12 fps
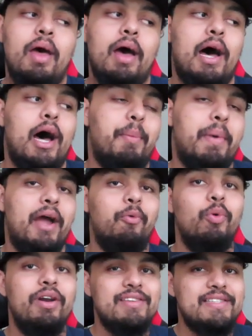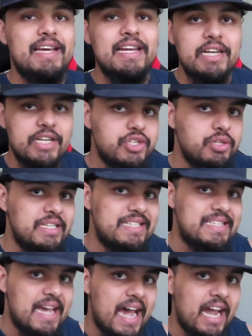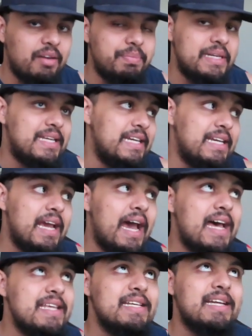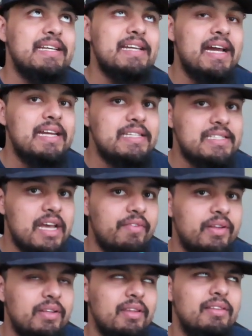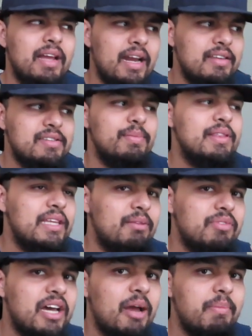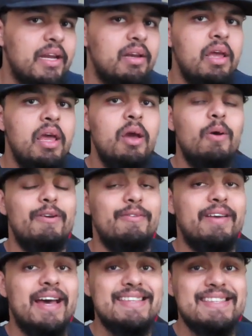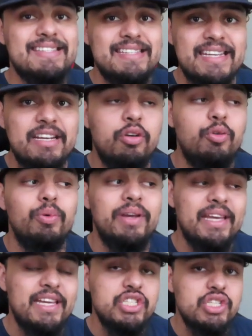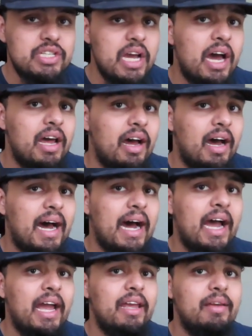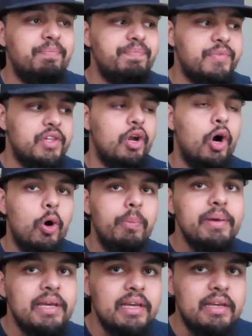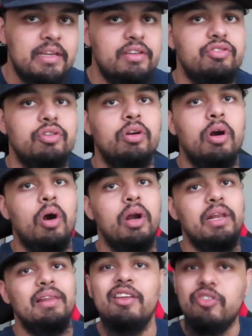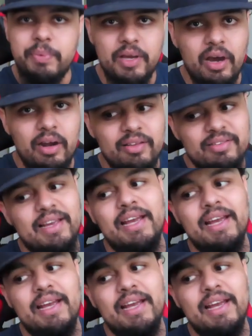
I would have said initially Dak, but he has the 97 theme diamond. We've got Zeke, who he just got a high, OP Easter card. And let's be honest,